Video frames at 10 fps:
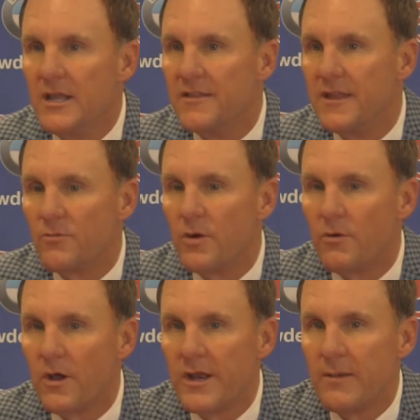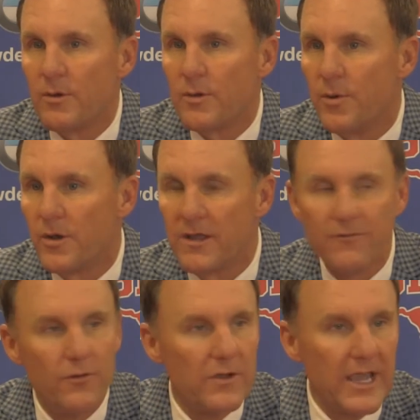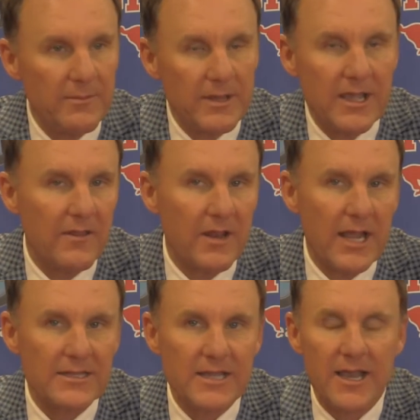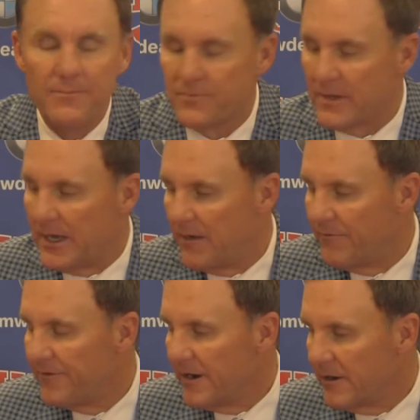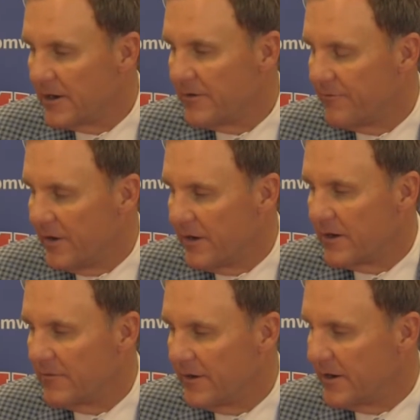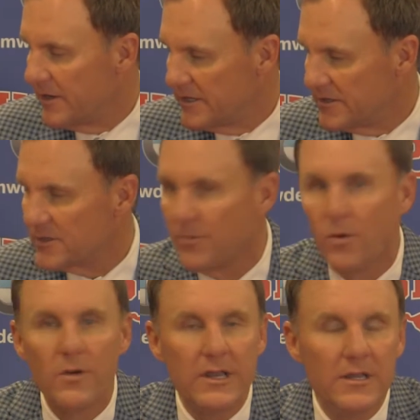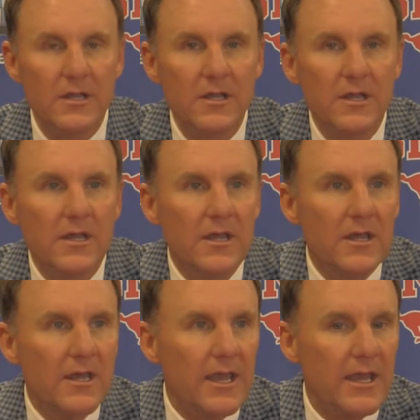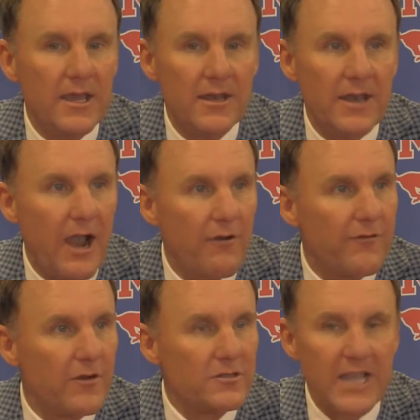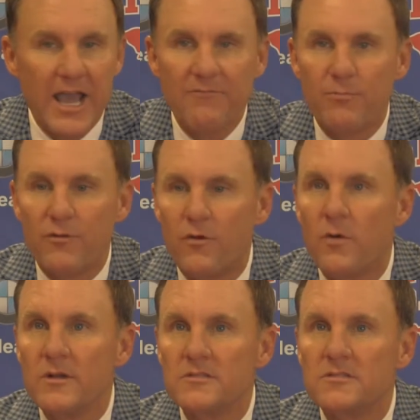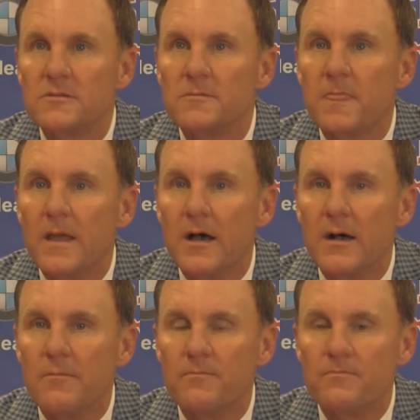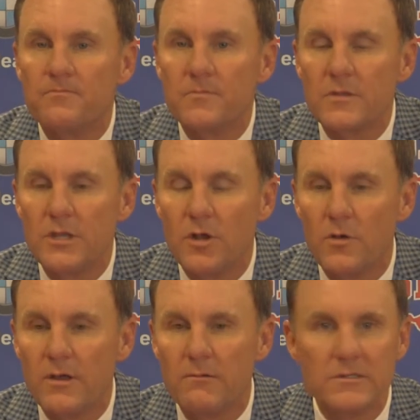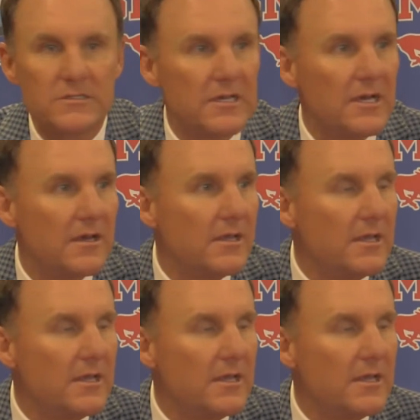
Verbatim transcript: that we were unable to put a full game together like that. Uh, very, very, very disappointed in our first half performance. Um, you know, it was uh,